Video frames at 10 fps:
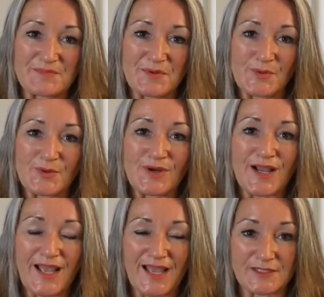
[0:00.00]
or
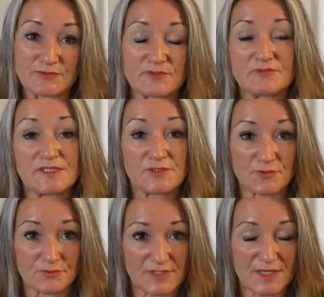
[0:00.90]
hand quilting,
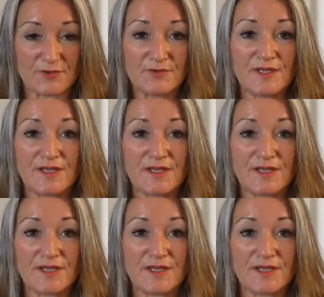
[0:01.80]
although